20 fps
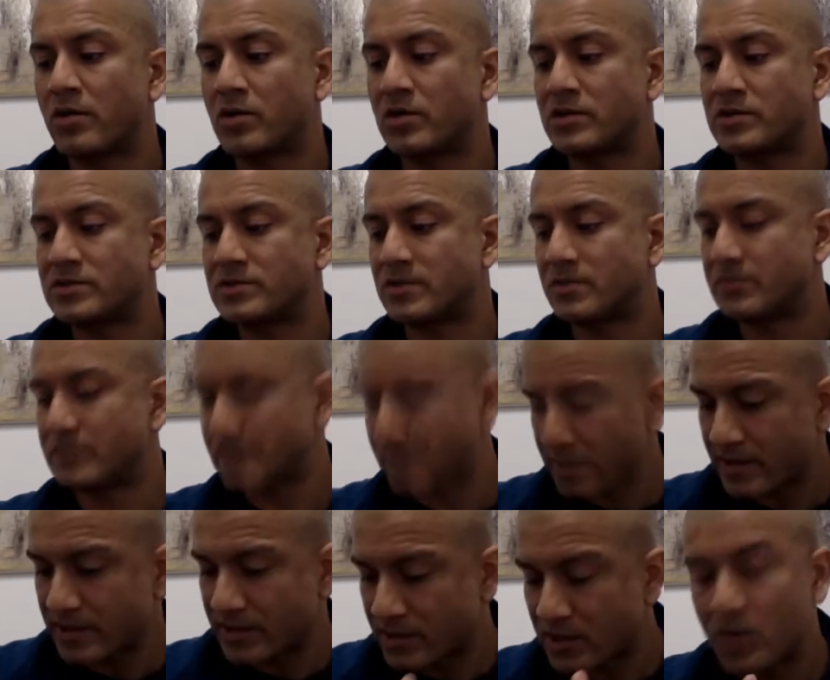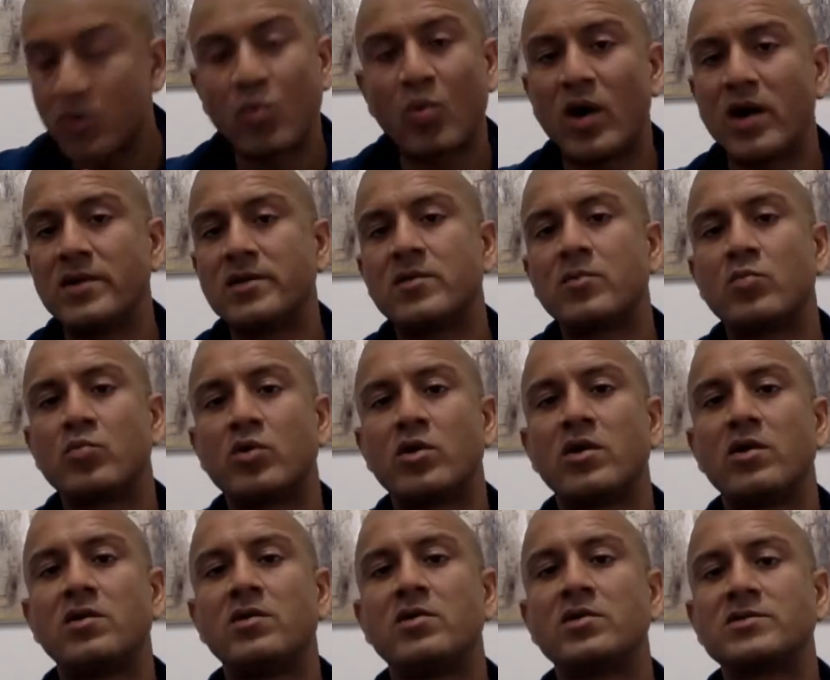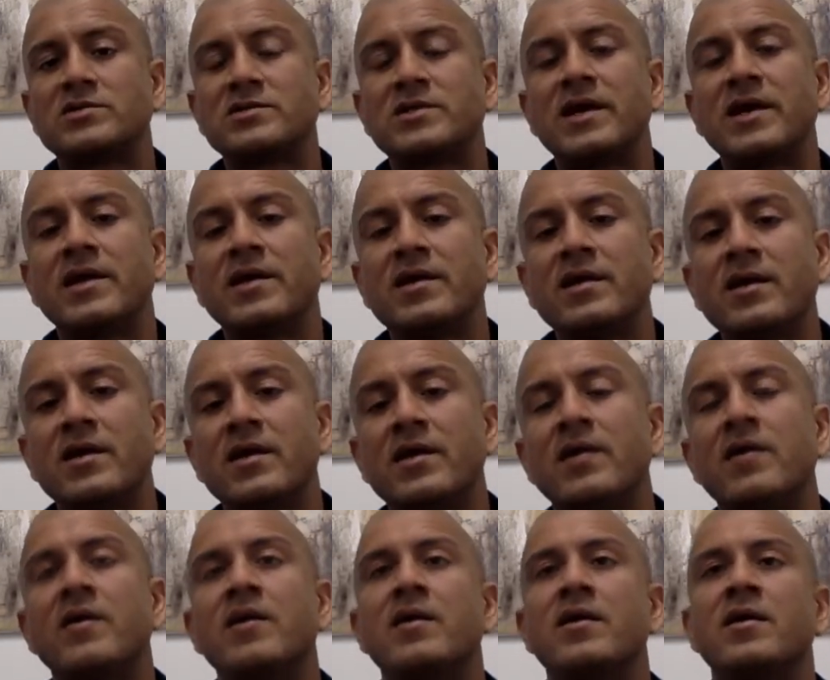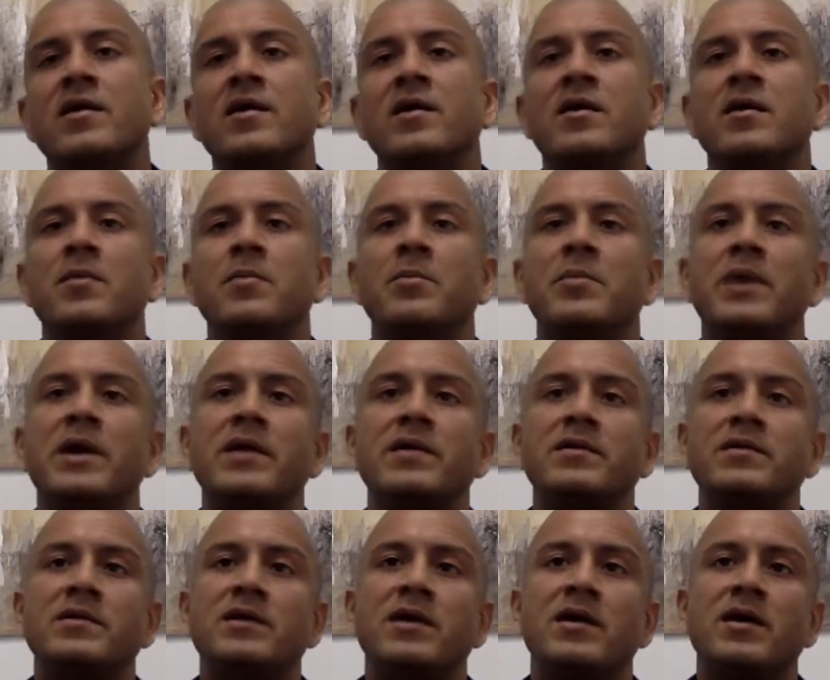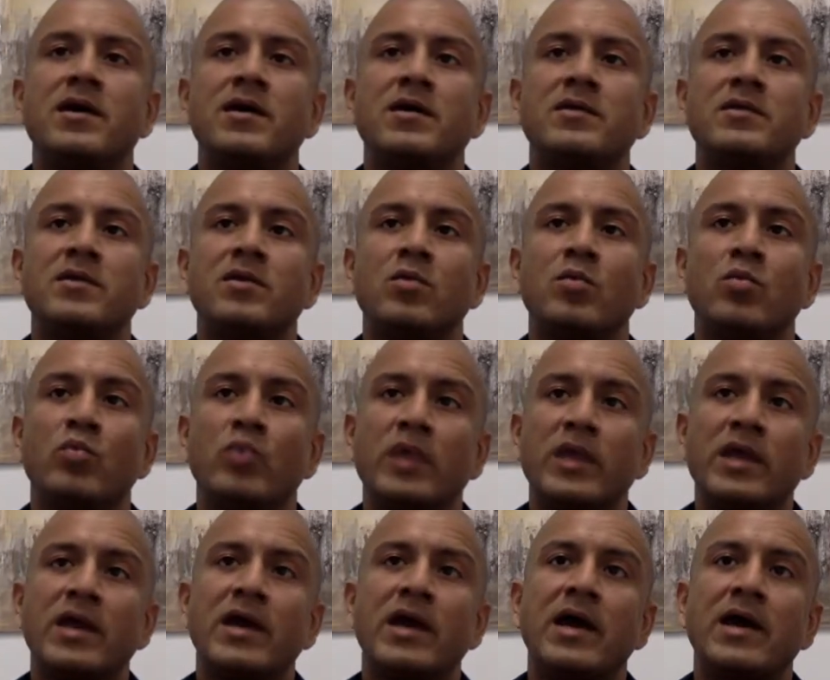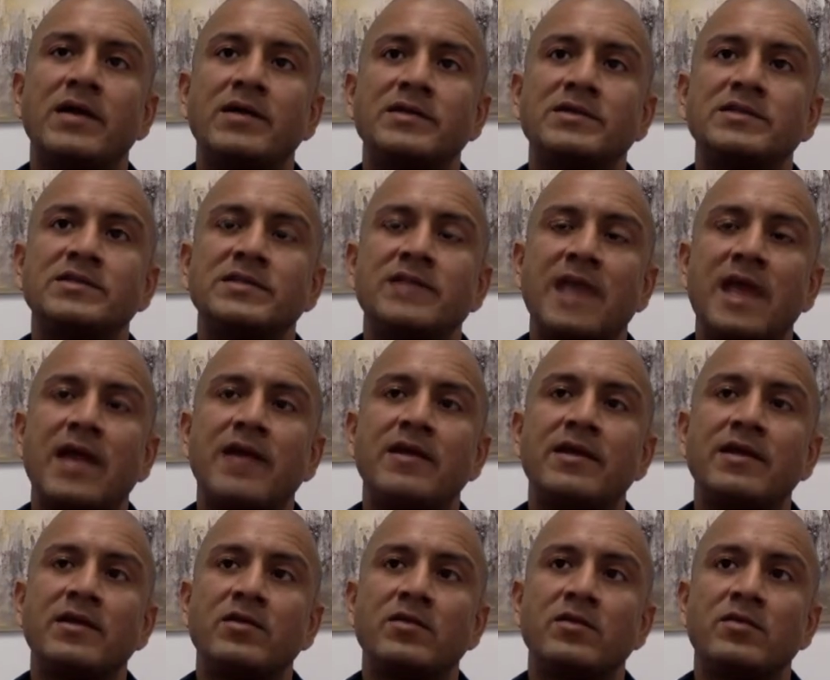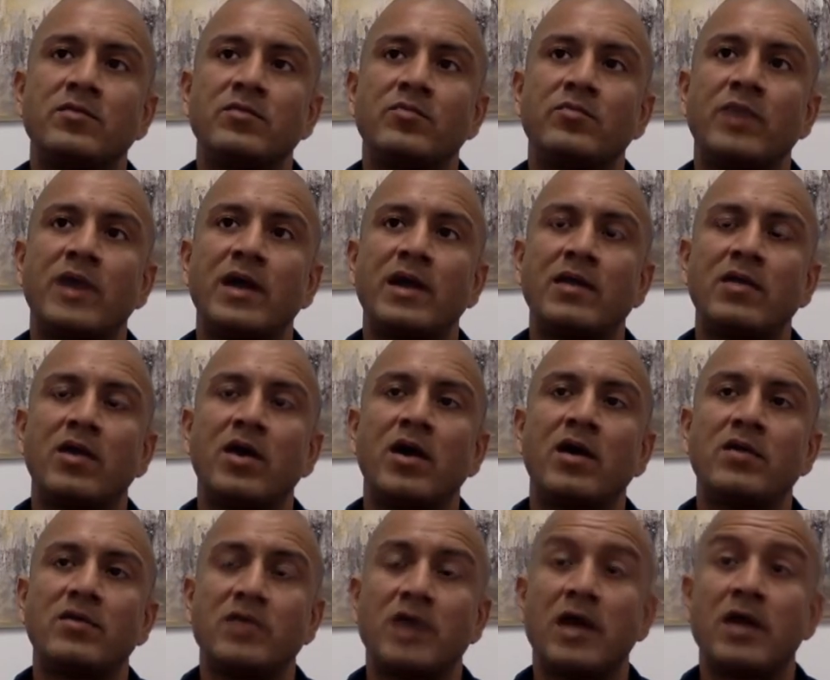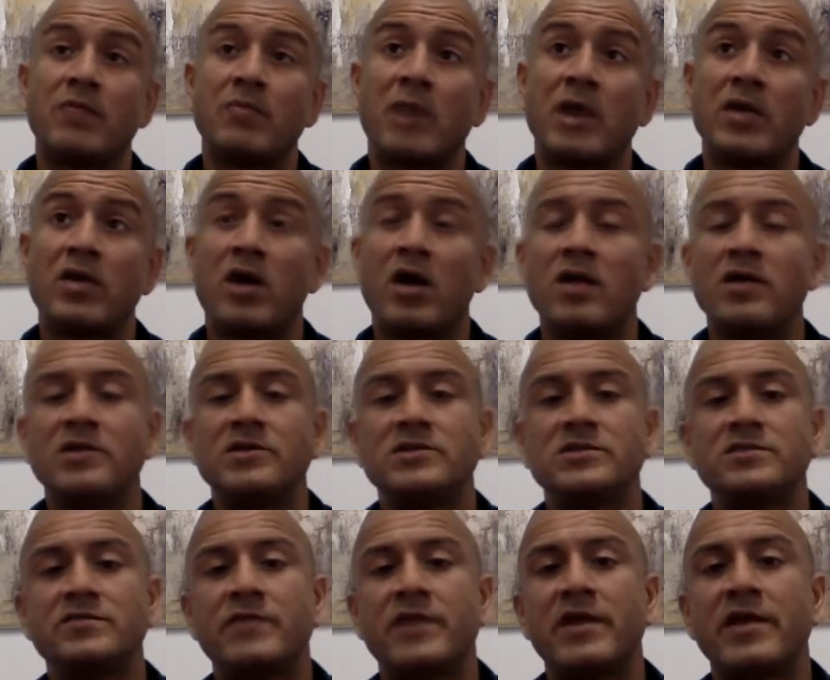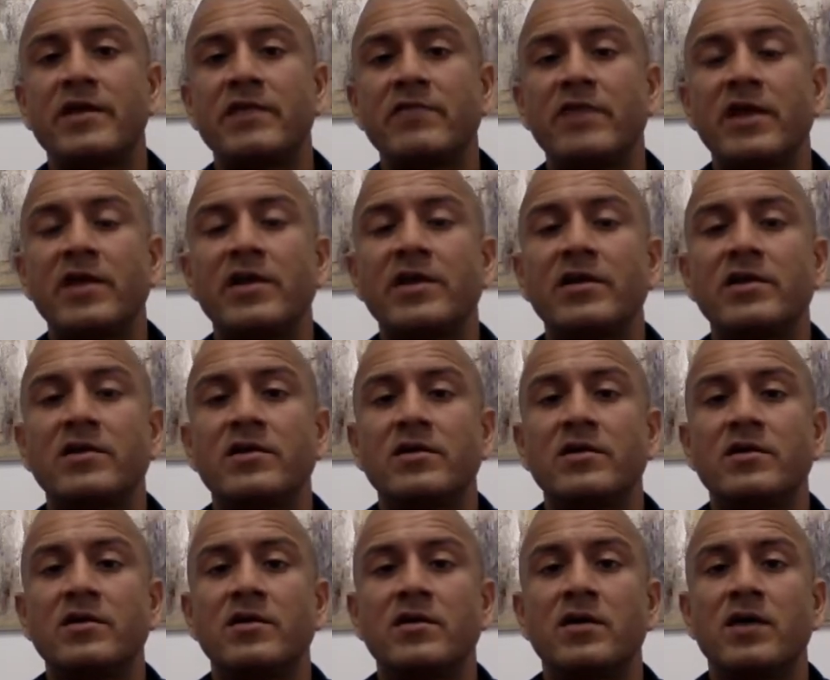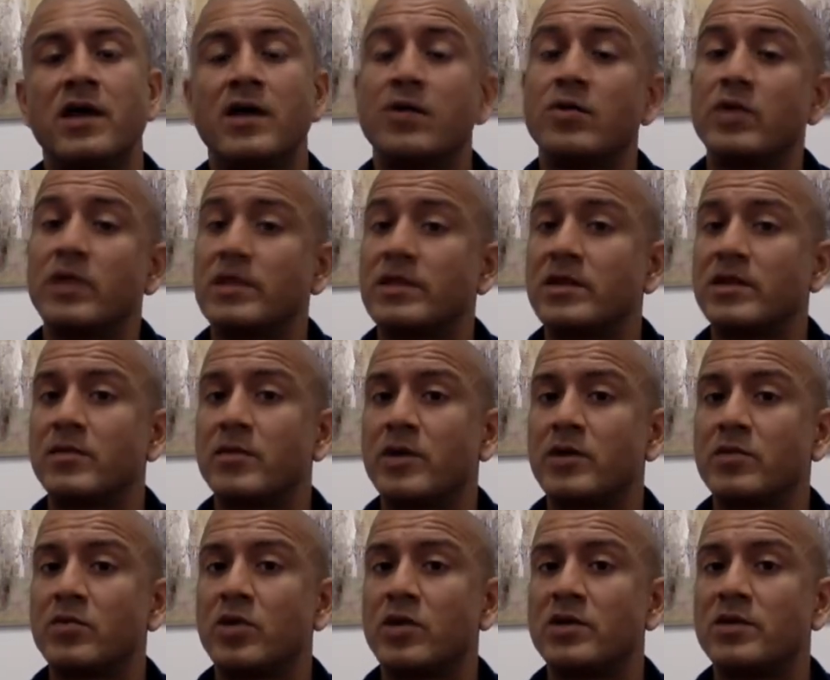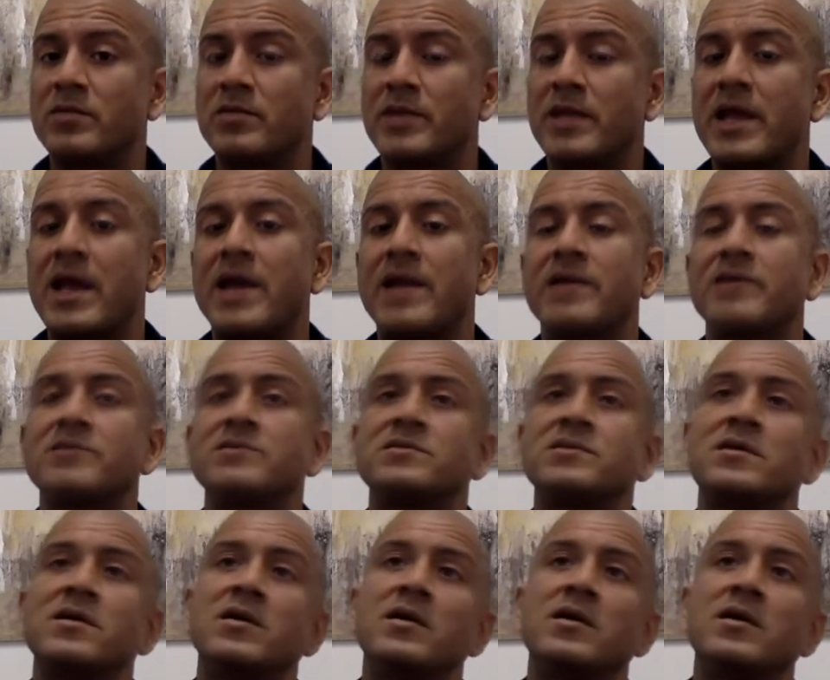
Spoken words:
or something in the quantum world looks like. But the way I understand it, my knowledge is very, very, I know nothing about quantum mechanics.